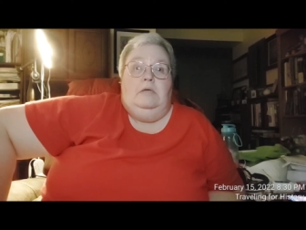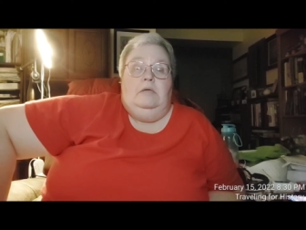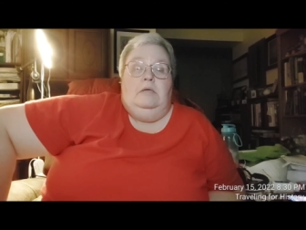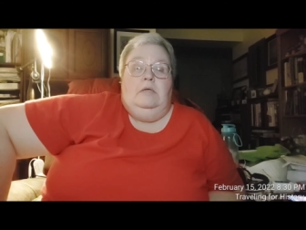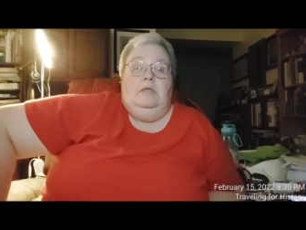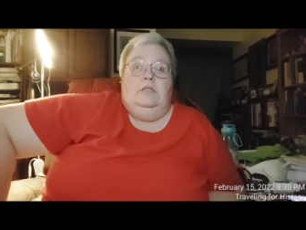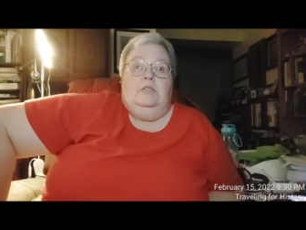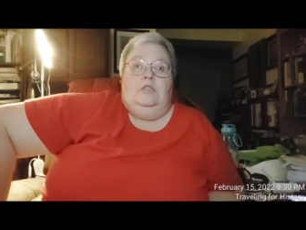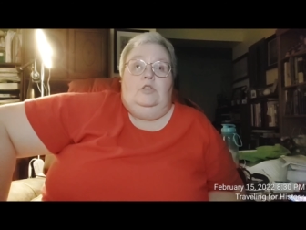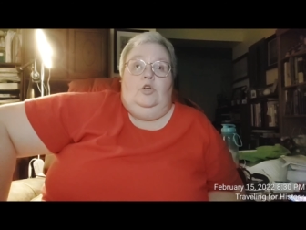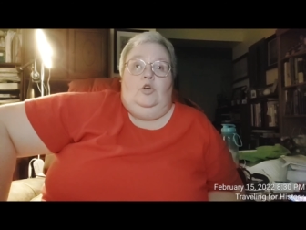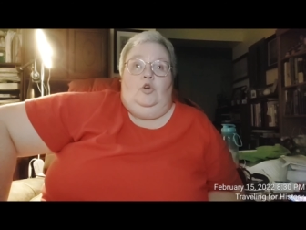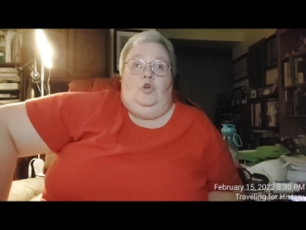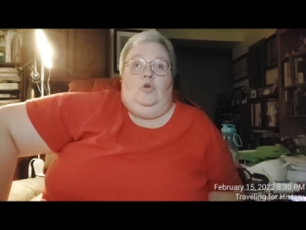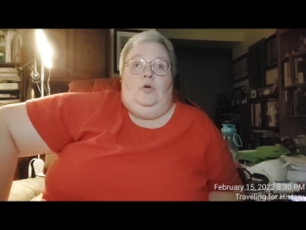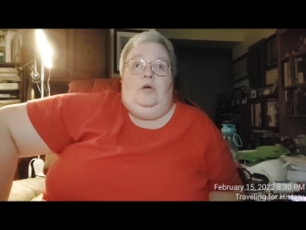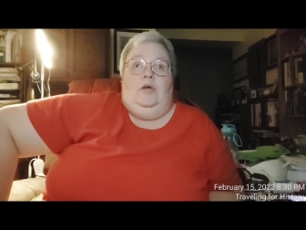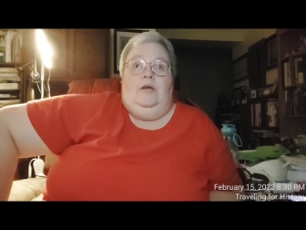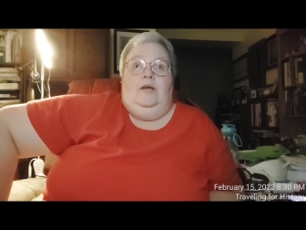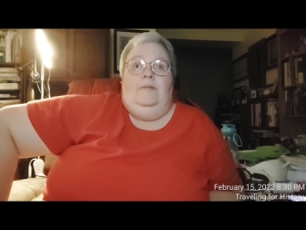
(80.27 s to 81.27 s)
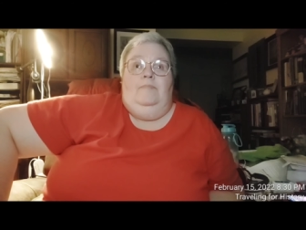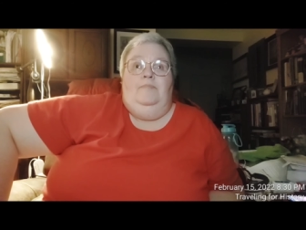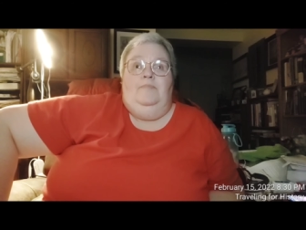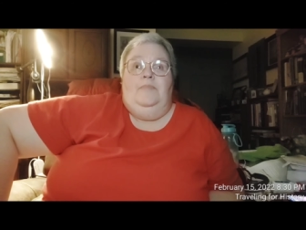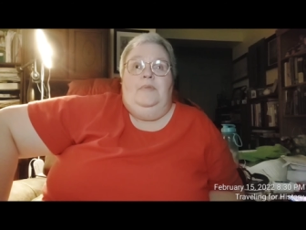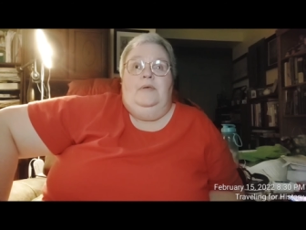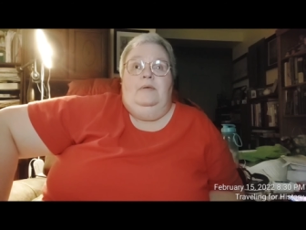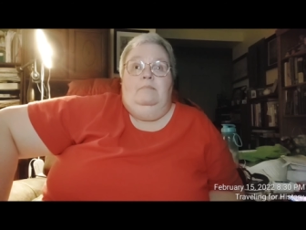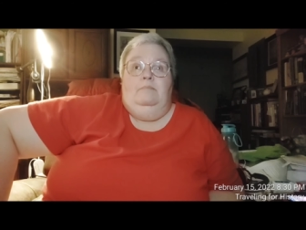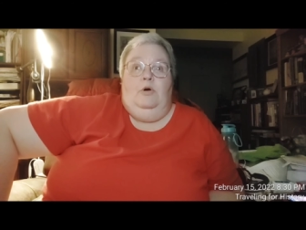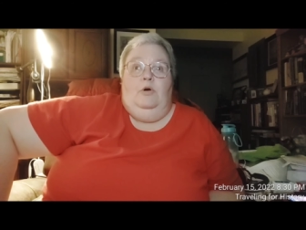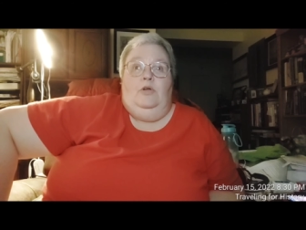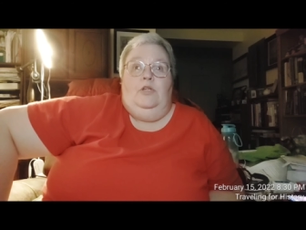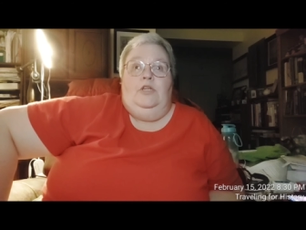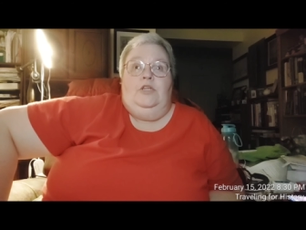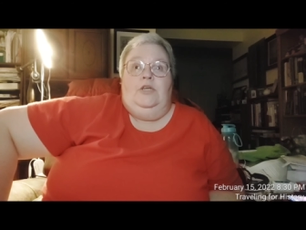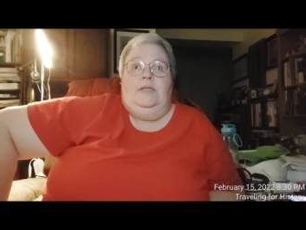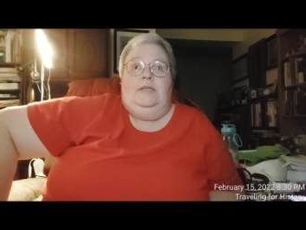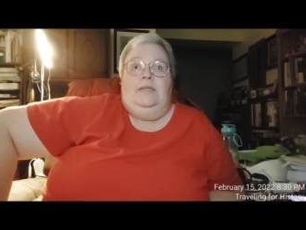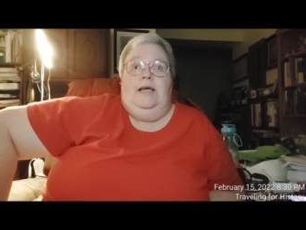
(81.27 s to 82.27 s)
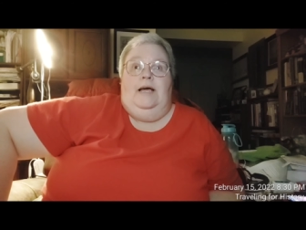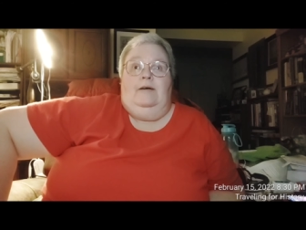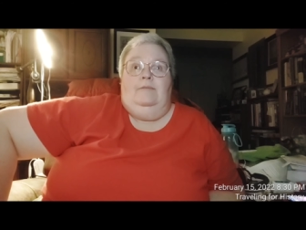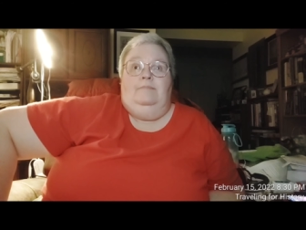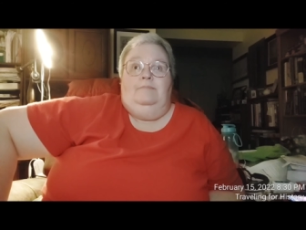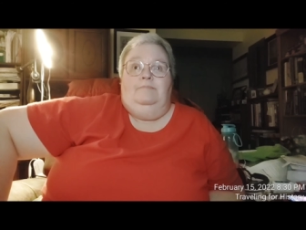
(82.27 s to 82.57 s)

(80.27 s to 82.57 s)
So, Bodie shut down.